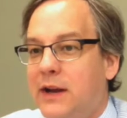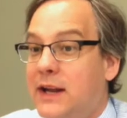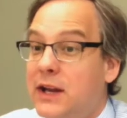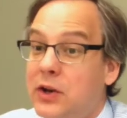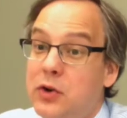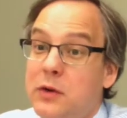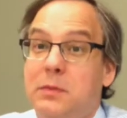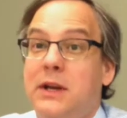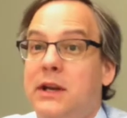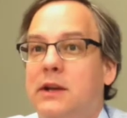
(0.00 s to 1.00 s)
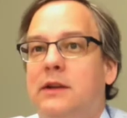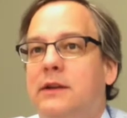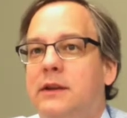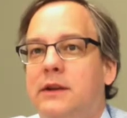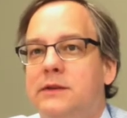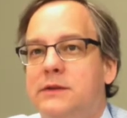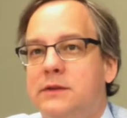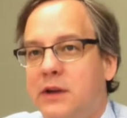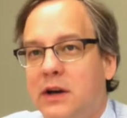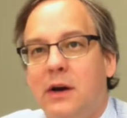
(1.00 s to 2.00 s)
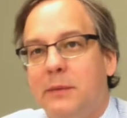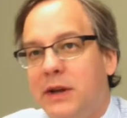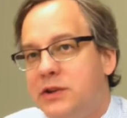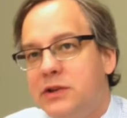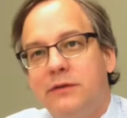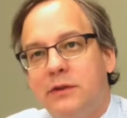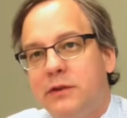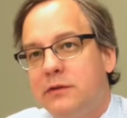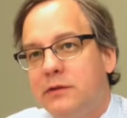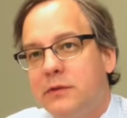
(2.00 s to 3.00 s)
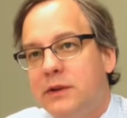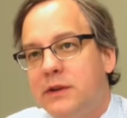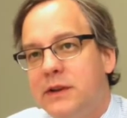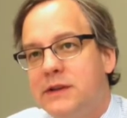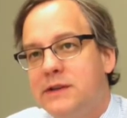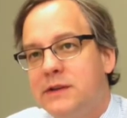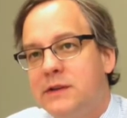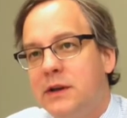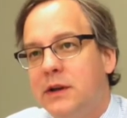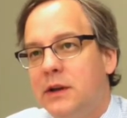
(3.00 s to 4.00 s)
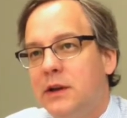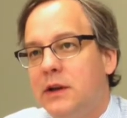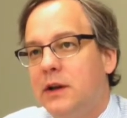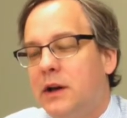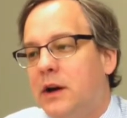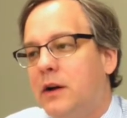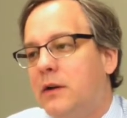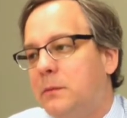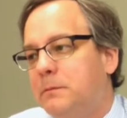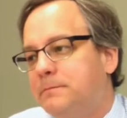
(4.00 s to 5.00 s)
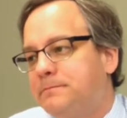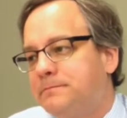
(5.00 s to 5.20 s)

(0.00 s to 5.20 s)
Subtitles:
and it could be the combination of gluten with these the